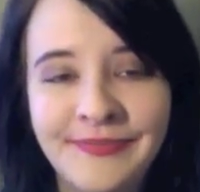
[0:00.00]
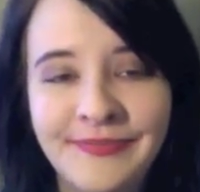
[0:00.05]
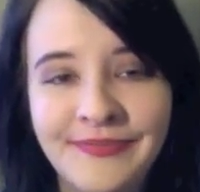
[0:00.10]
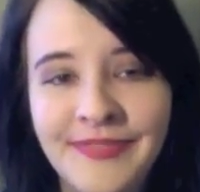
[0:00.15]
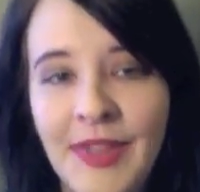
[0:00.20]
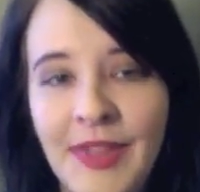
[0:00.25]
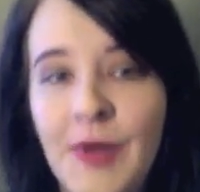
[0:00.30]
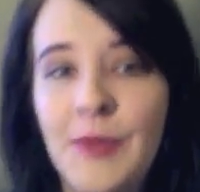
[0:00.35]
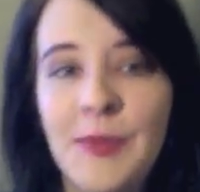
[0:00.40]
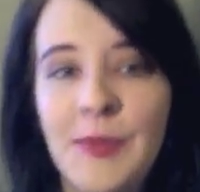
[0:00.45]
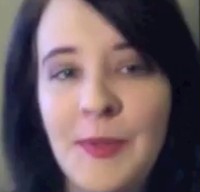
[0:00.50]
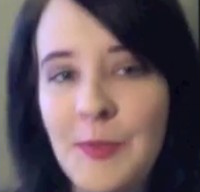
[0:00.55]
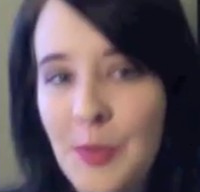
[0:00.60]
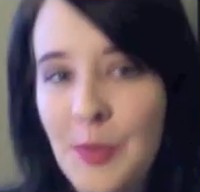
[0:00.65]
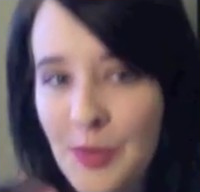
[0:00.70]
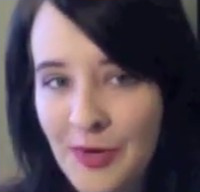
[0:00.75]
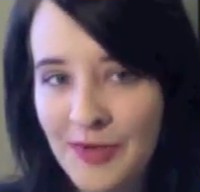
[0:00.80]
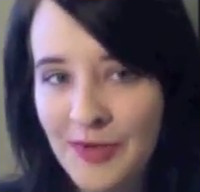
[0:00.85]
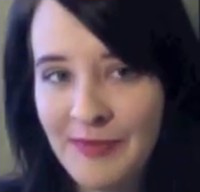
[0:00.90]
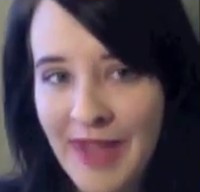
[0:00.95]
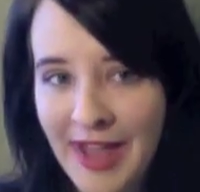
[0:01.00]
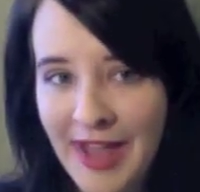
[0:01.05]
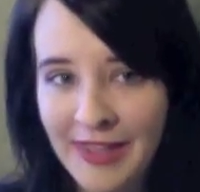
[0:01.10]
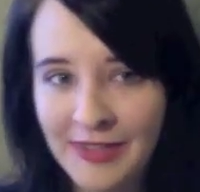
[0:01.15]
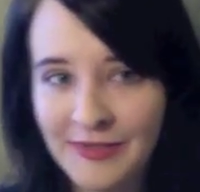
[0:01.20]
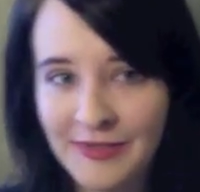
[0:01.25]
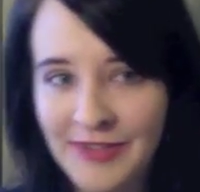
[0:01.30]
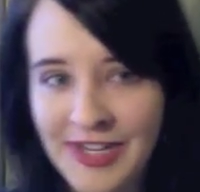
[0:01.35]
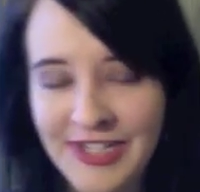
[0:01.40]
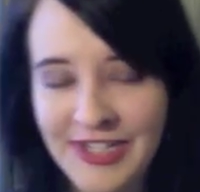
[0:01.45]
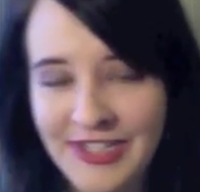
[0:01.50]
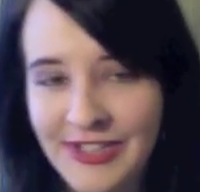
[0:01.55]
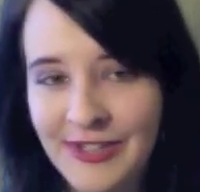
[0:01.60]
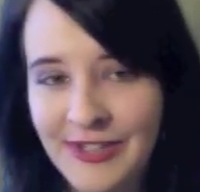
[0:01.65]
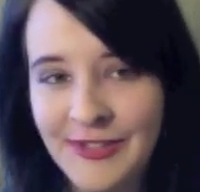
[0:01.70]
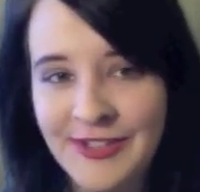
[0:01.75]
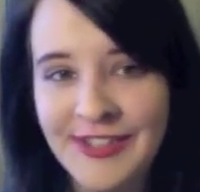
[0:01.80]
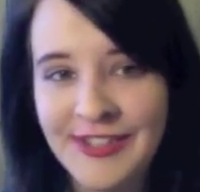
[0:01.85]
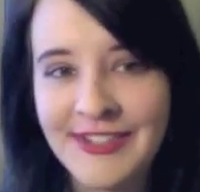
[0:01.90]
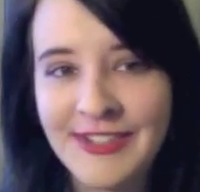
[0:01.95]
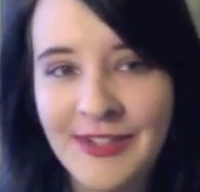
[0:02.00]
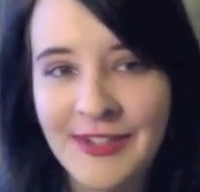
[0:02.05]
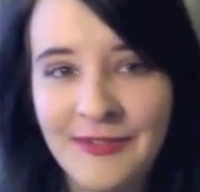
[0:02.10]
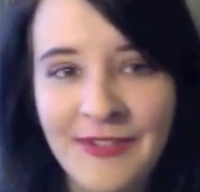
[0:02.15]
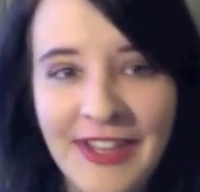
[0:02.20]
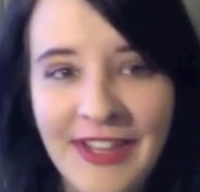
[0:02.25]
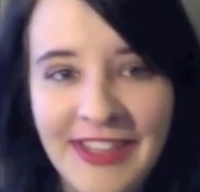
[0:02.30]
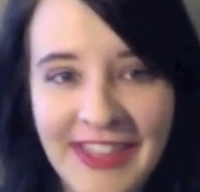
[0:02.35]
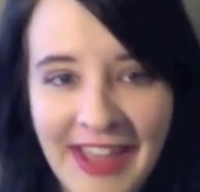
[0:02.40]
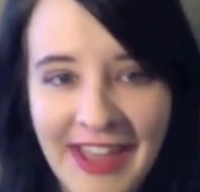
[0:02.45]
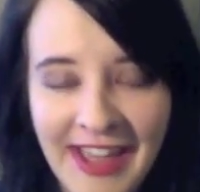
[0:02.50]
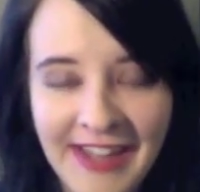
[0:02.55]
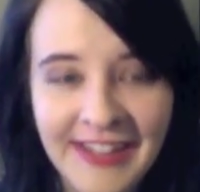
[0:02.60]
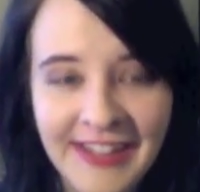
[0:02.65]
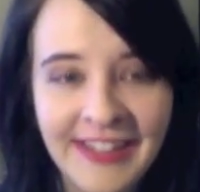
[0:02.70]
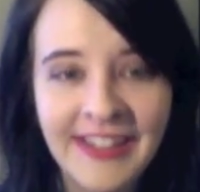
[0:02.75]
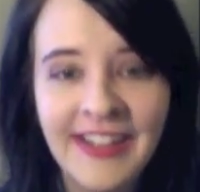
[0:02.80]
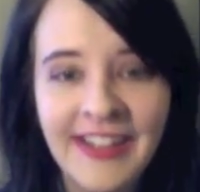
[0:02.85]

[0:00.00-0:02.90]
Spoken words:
That'll be more math and ratios and stuff like that.